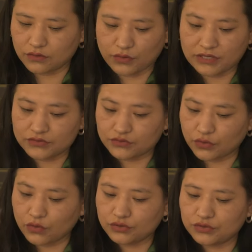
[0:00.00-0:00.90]
what
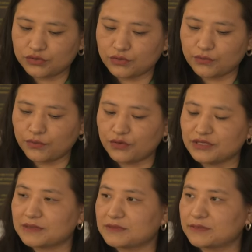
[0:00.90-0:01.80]
role do
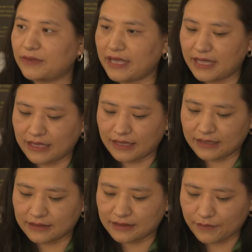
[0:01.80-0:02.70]
museums play
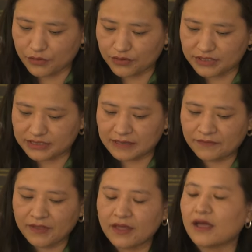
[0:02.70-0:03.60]
in community
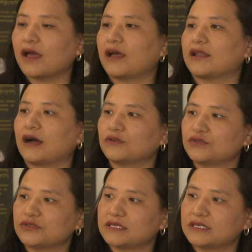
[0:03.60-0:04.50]
and how
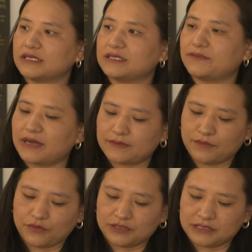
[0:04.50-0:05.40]
do you see Tibet
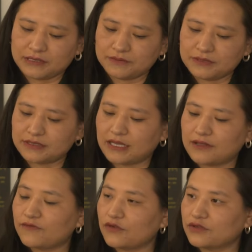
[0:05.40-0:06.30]
museums'
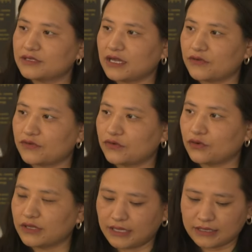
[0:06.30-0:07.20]
influence and
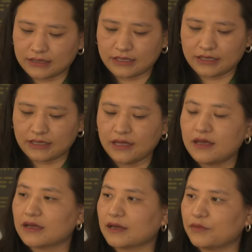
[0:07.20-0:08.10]
role in the
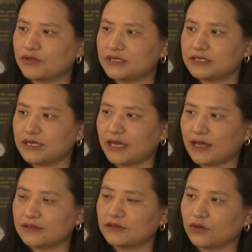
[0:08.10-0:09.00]
community
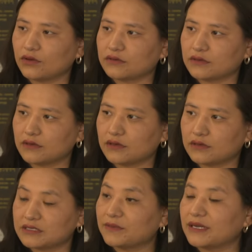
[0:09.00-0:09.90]
and the
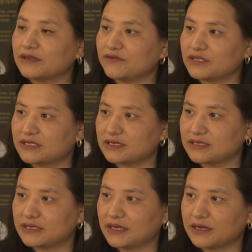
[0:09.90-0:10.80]
non-Tibetan uh,
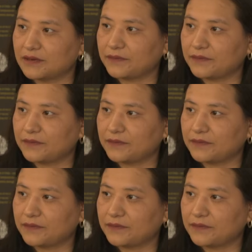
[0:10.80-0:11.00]
visitors here?